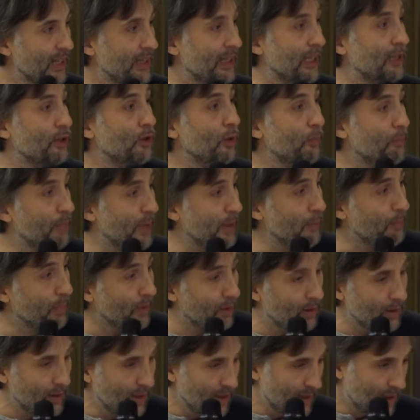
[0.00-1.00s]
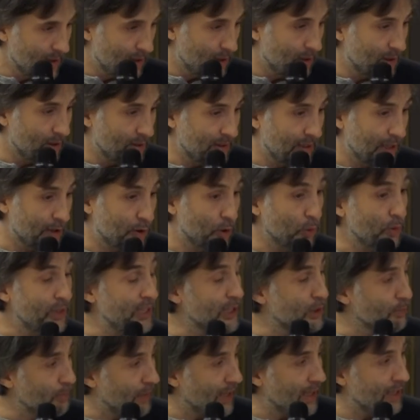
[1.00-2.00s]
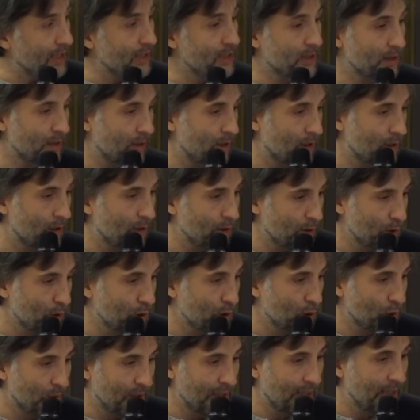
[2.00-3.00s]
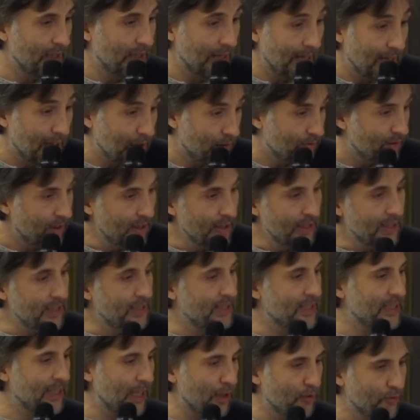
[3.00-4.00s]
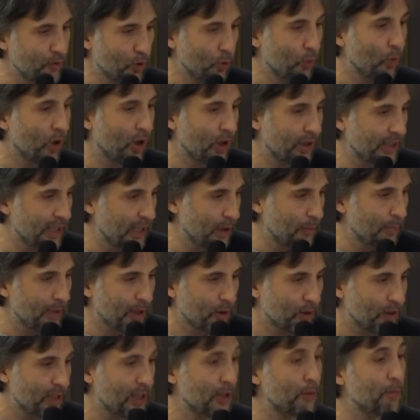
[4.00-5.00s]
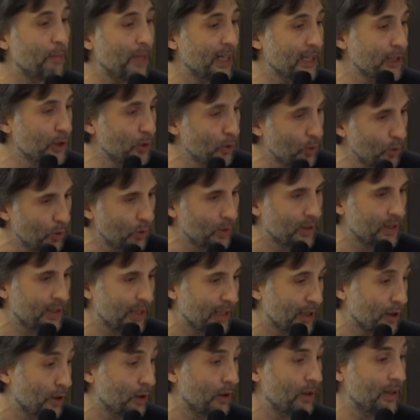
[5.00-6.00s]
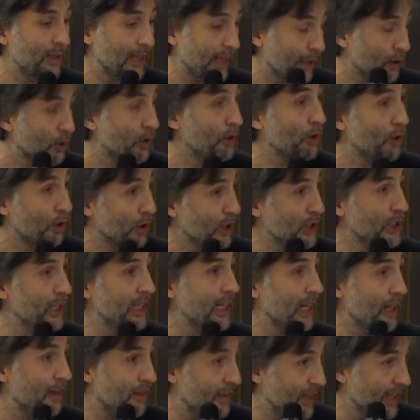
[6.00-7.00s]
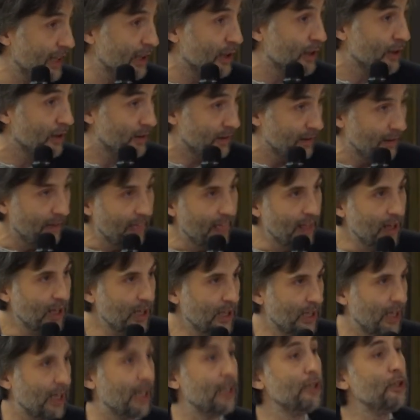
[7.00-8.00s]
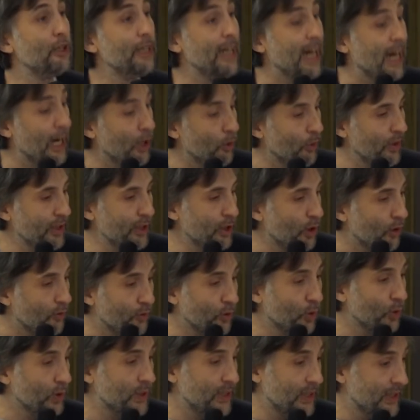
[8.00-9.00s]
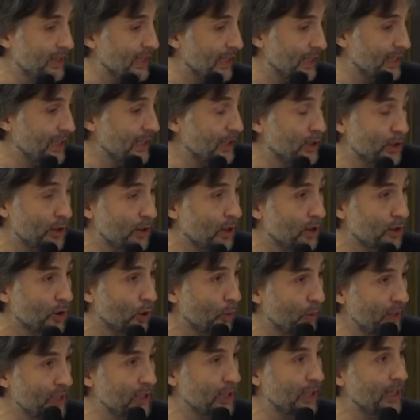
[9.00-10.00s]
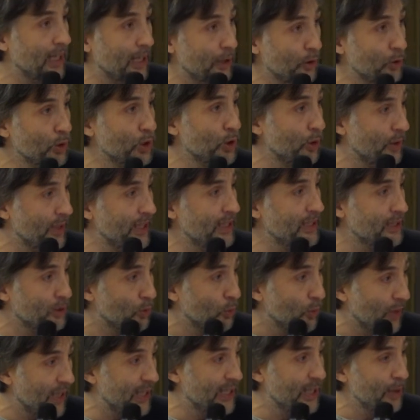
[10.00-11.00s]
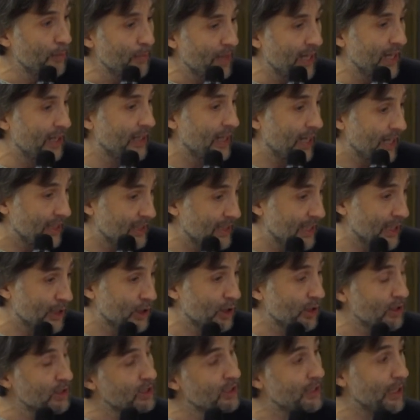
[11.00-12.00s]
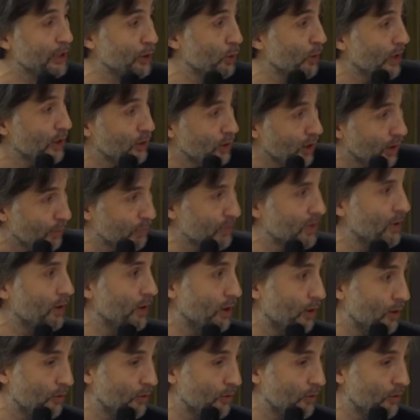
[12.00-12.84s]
that the people that you despise usually have. It's self-rewarding because it makes you look like an original thinker. And the irony, of course, is that it's not original. Usually it's ready-made assertions that you adopt